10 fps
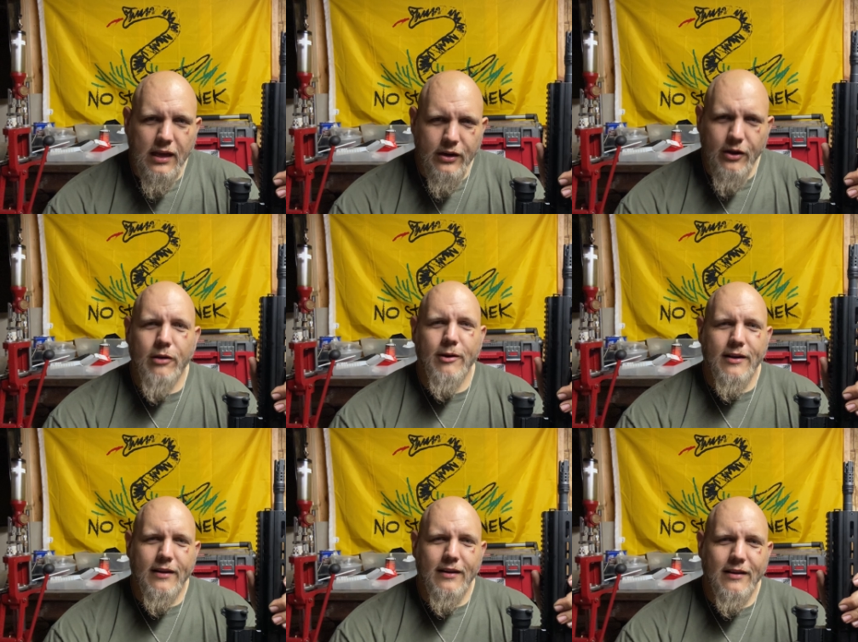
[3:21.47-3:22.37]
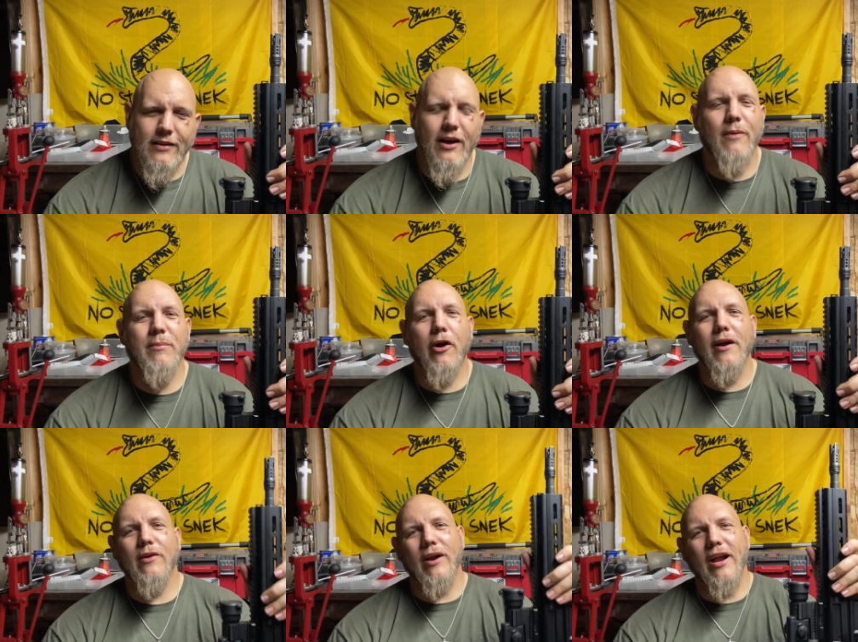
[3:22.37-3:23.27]
know what I mean? Now BRN
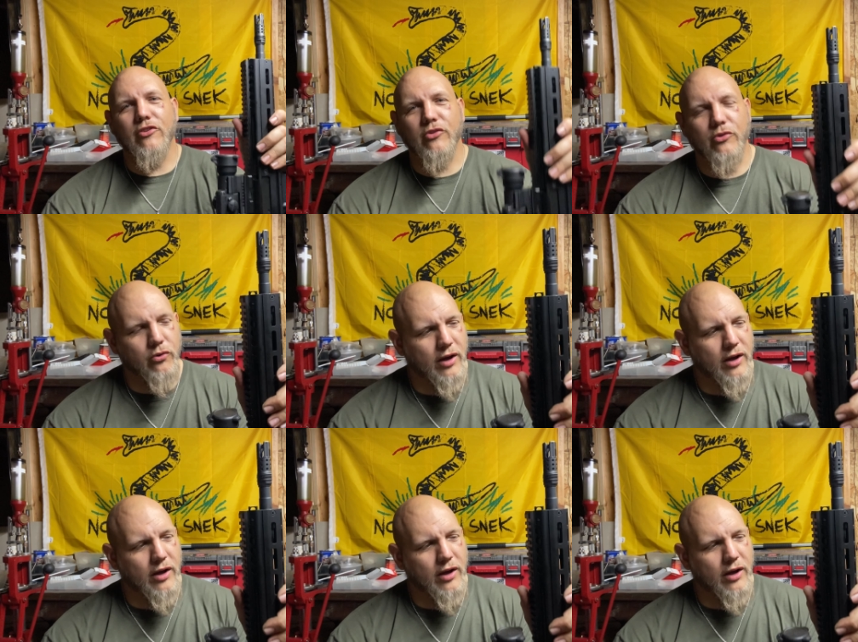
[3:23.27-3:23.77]
180s are cool.